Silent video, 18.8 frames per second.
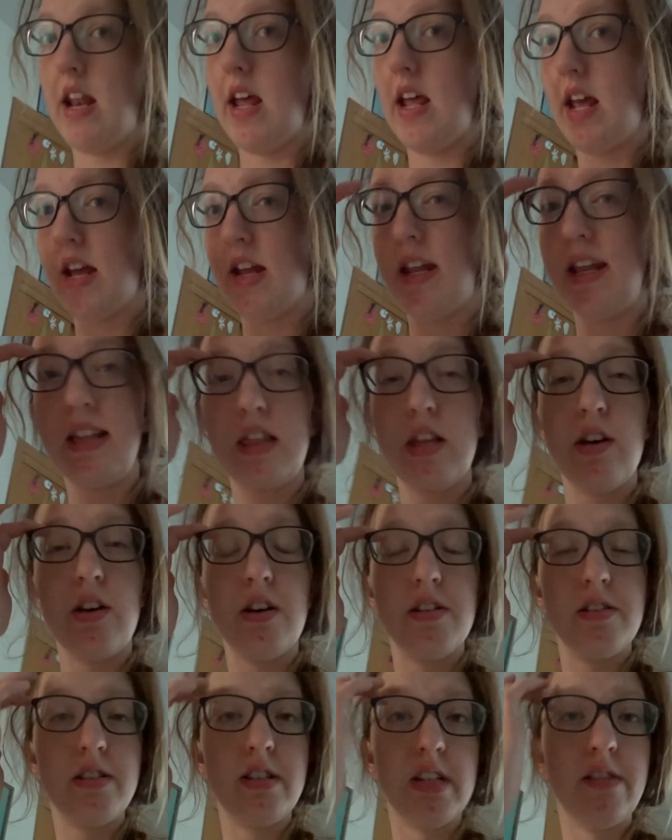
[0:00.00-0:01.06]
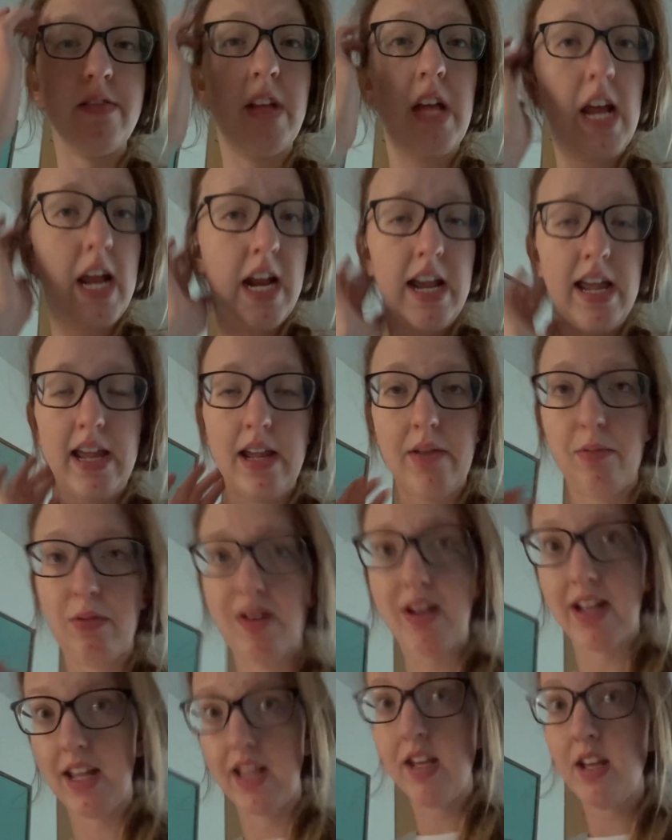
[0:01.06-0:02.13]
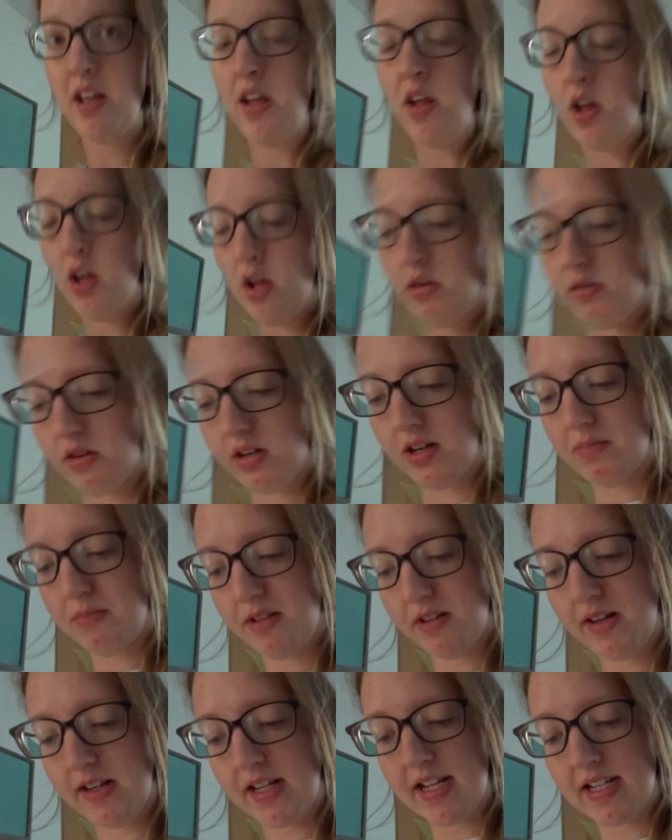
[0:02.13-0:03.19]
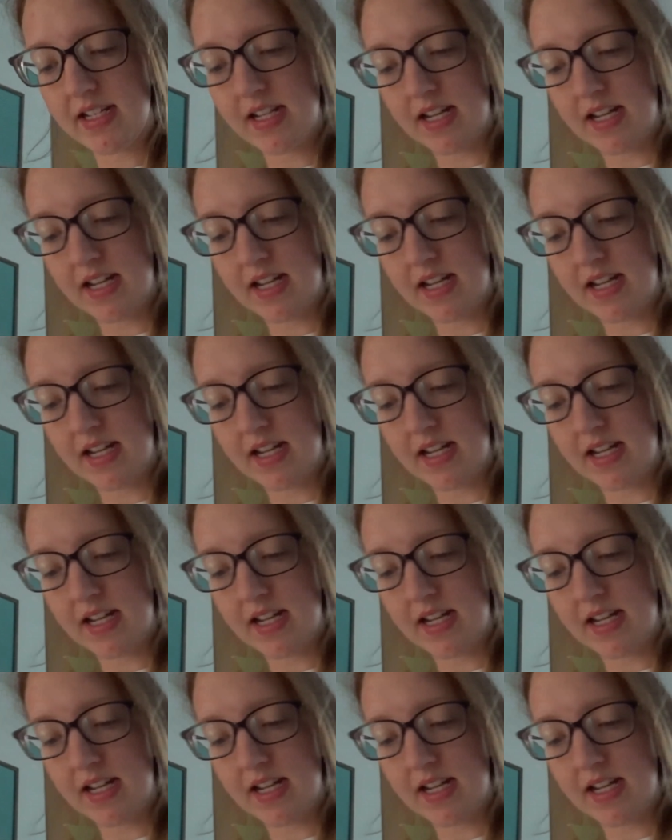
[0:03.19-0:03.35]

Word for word: I had like the onset of a headache when I woke up during that